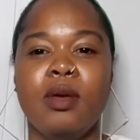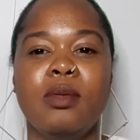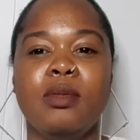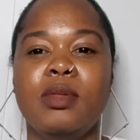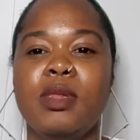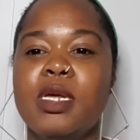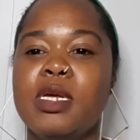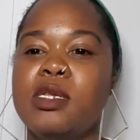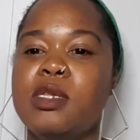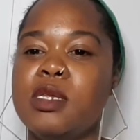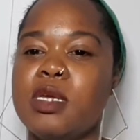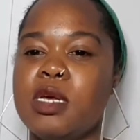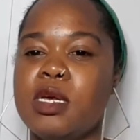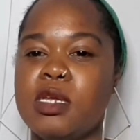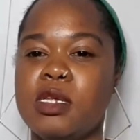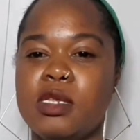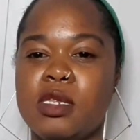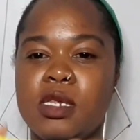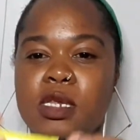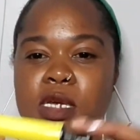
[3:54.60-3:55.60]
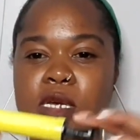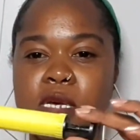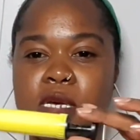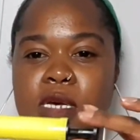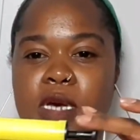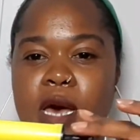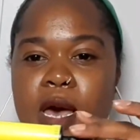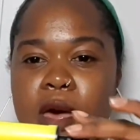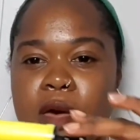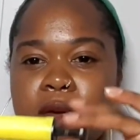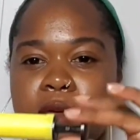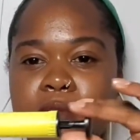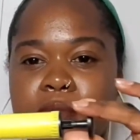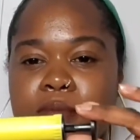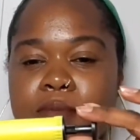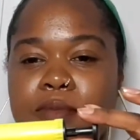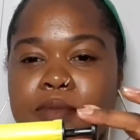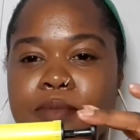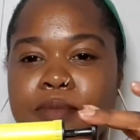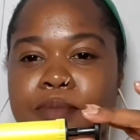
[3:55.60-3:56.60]
This is the
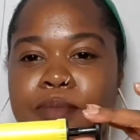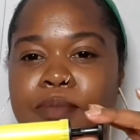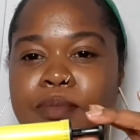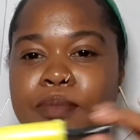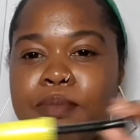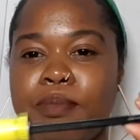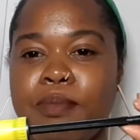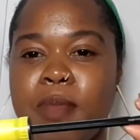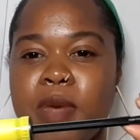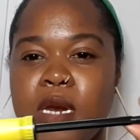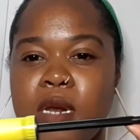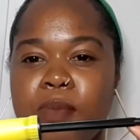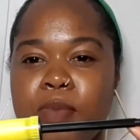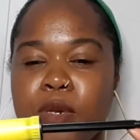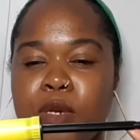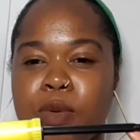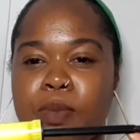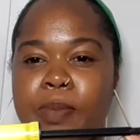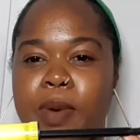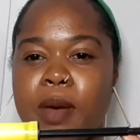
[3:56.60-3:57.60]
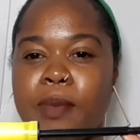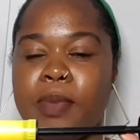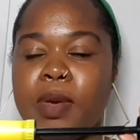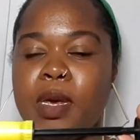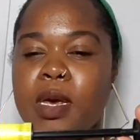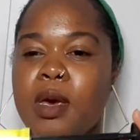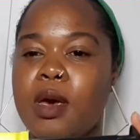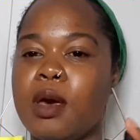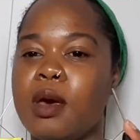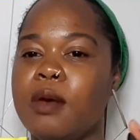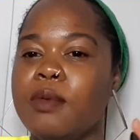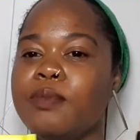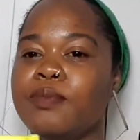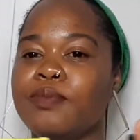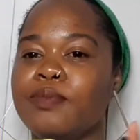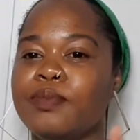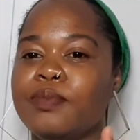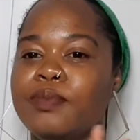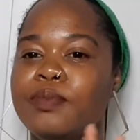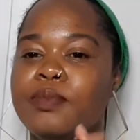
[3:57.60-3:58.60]
mini balloon pump here
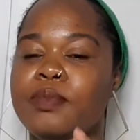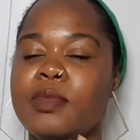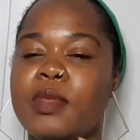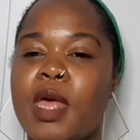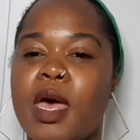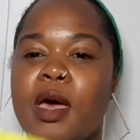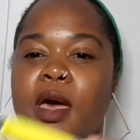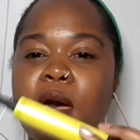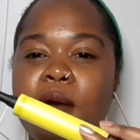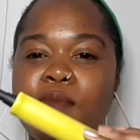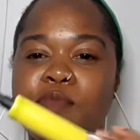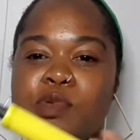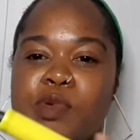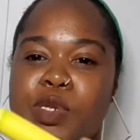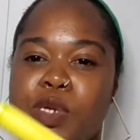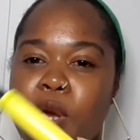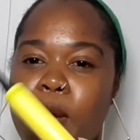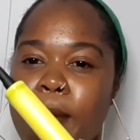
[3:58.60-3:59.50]
that comes with your